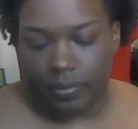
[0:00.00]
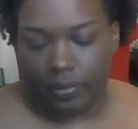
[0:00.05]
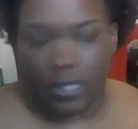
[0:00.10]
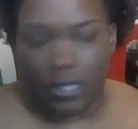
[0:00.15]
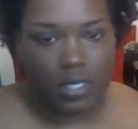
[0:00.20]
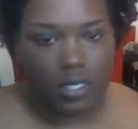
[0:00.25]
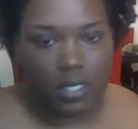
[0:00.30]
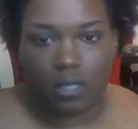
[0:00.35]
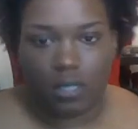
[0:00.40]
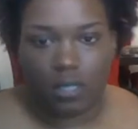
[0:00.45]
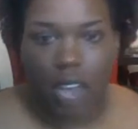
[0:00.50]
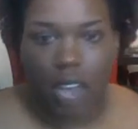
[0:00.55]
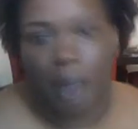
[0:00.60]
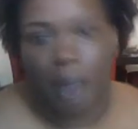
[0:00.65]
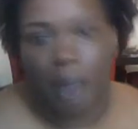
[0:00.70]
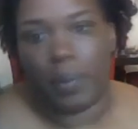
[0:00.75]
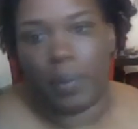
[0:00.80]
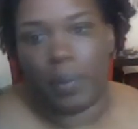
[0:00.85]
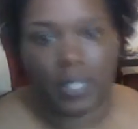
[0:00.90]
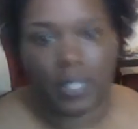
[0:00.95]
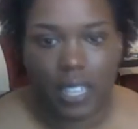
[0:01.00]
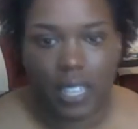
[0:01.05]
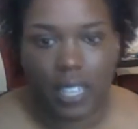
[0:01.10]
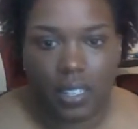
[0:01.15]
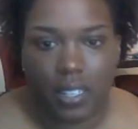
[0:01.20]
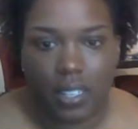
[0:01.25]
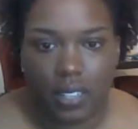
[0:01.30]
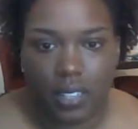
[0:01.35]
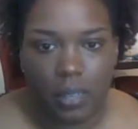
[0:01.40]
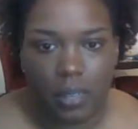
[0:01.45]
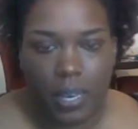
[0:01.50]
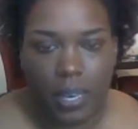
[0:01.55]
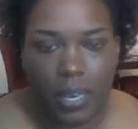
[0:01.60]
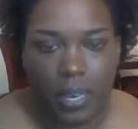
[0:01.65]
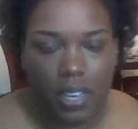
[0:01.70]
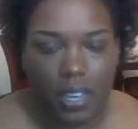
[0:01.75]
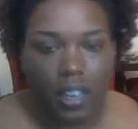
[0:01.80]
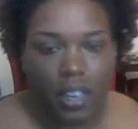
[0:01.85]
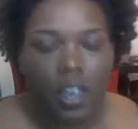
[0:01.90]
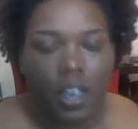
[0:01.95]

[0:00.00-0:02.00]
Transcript: It's common mistakes that you make.